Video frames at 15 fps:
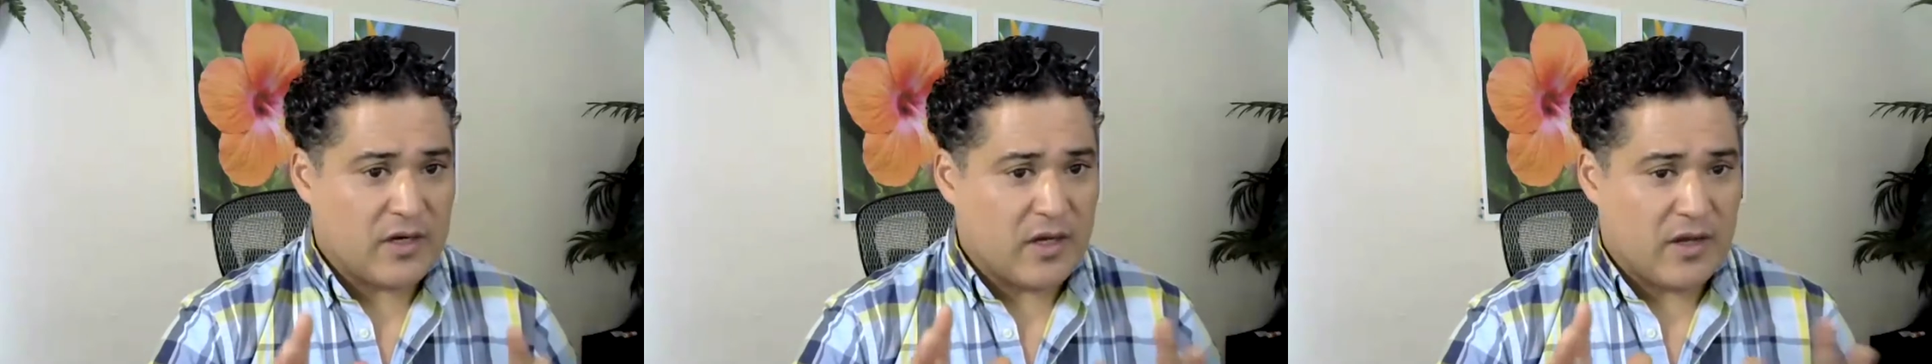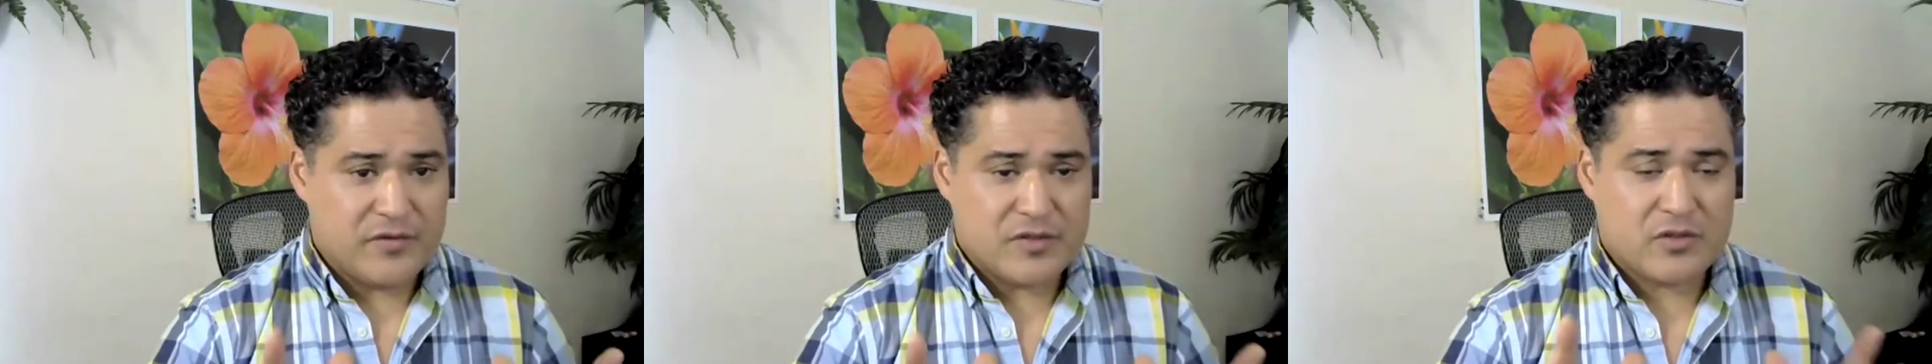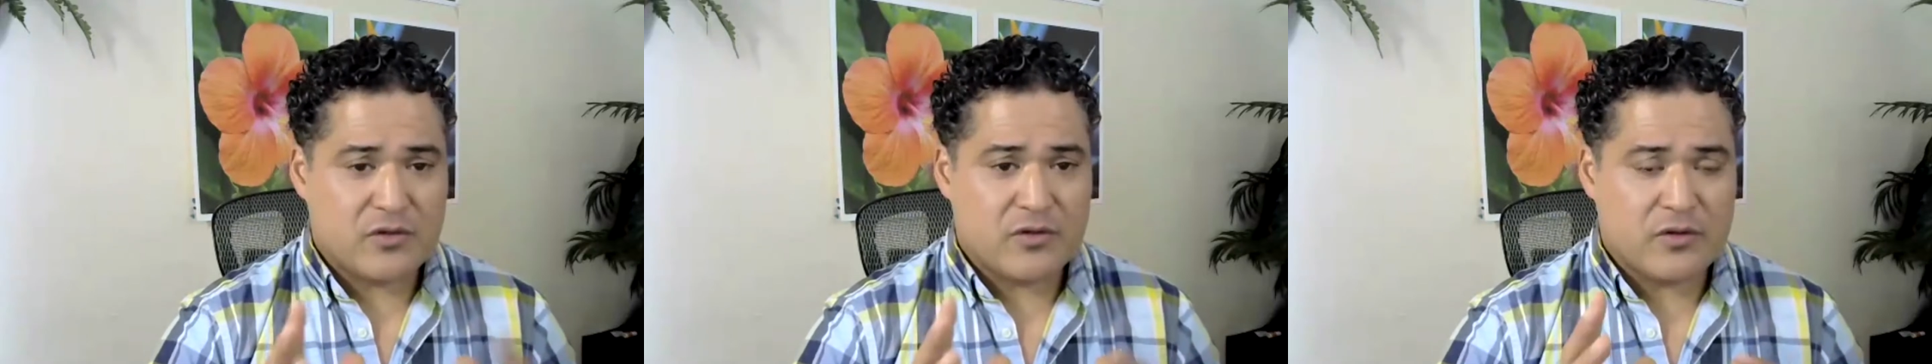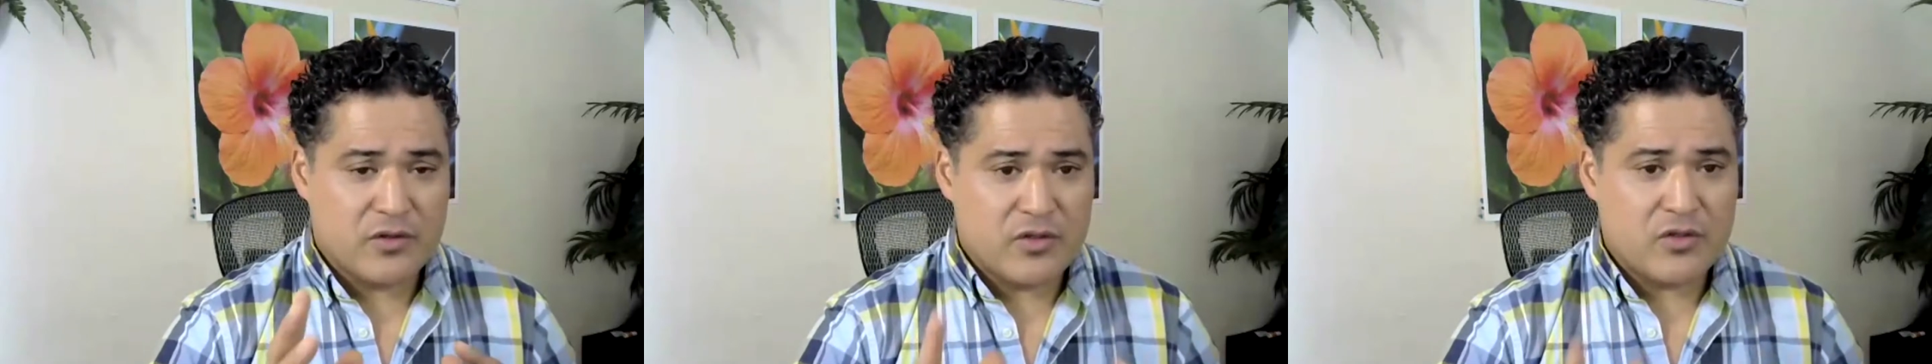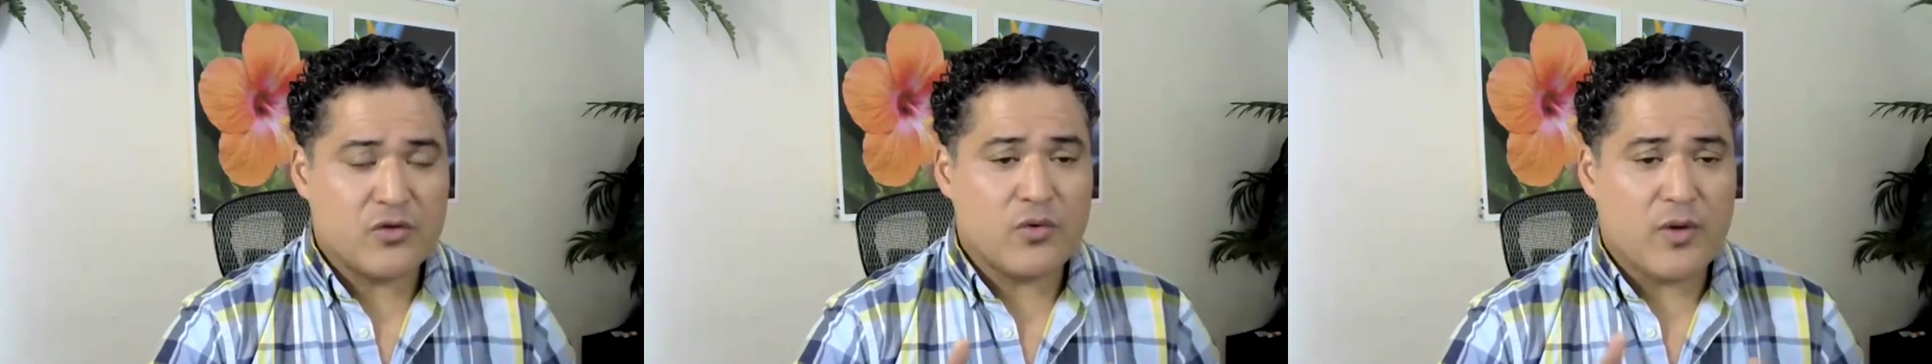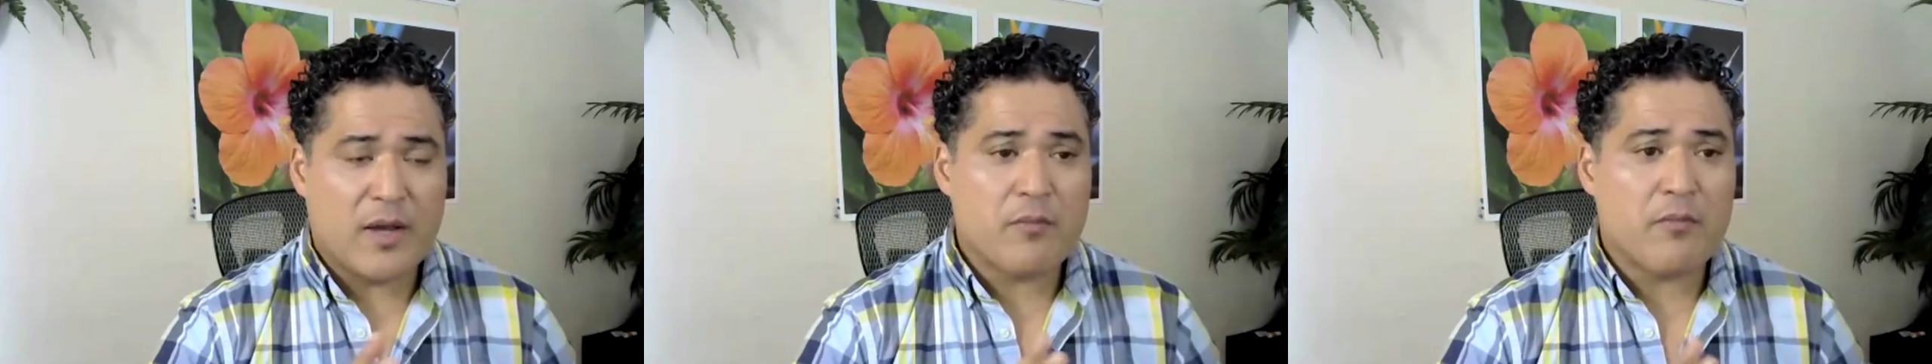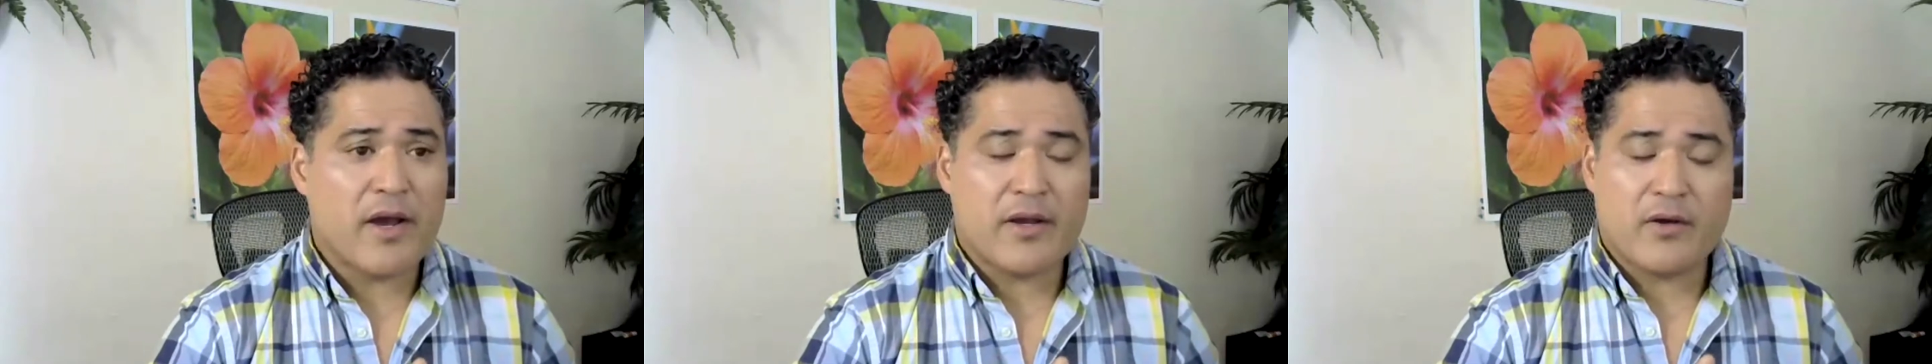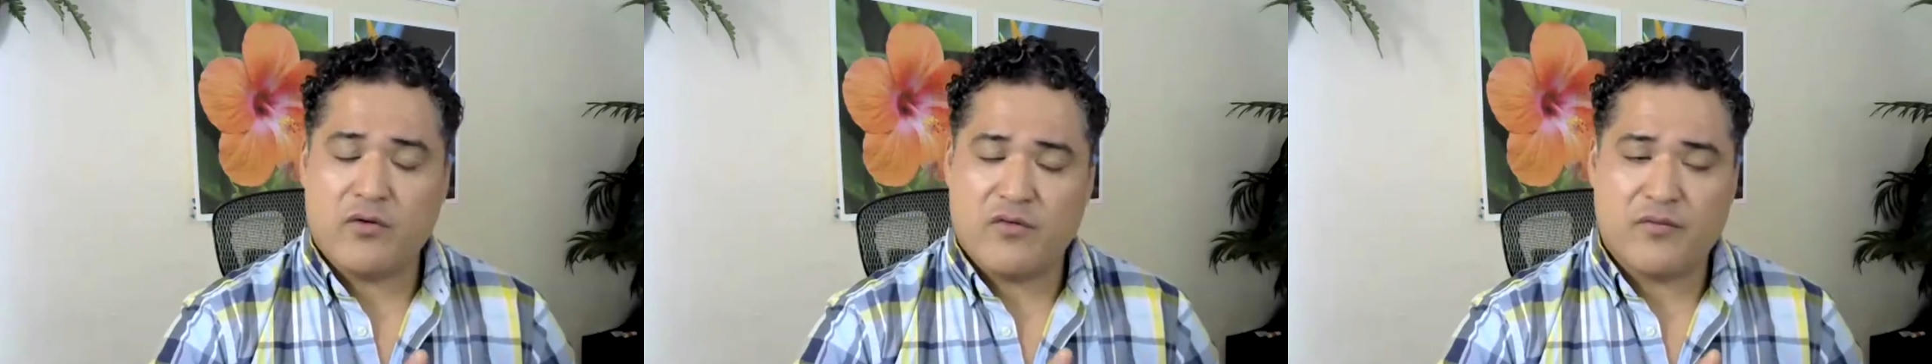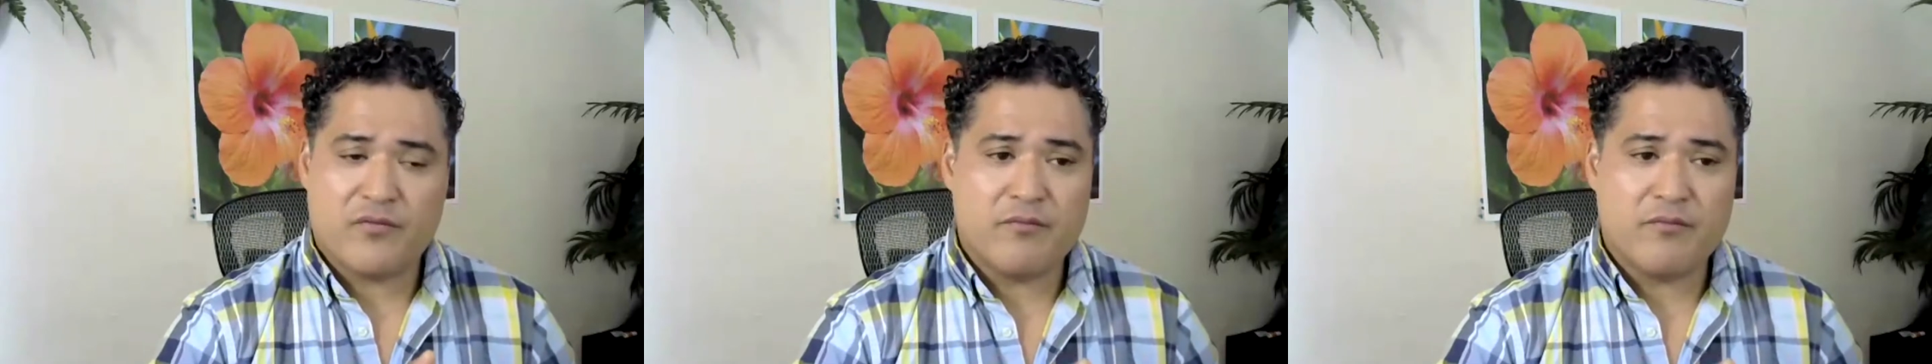obviously clearly you and Michael have